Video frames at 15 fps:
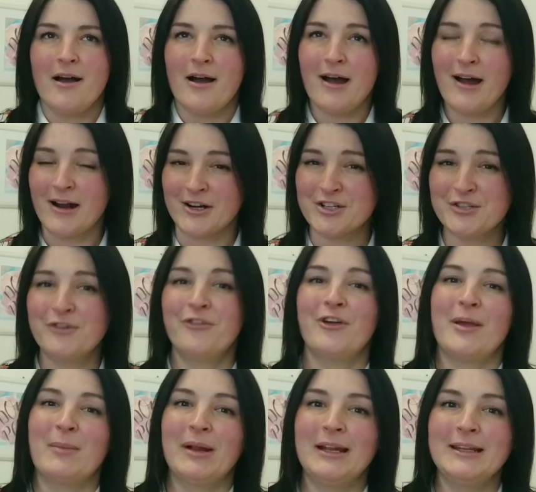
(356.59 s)
harsh
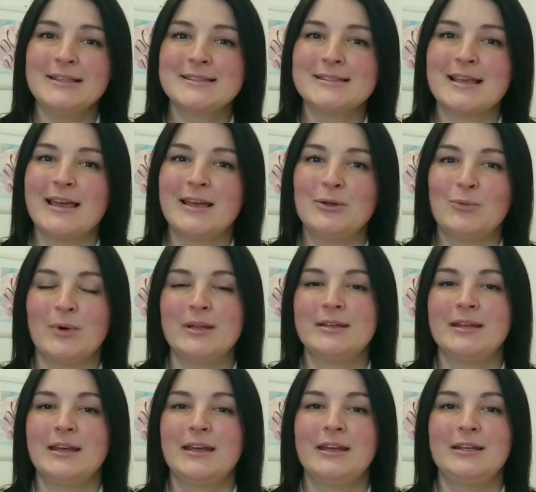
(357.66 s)
families, and
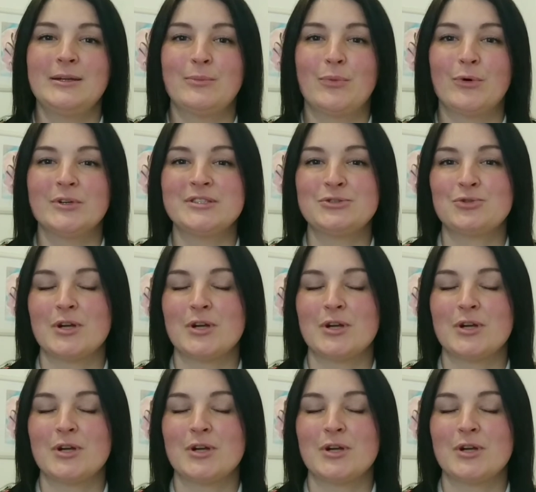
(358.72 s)
one day the boy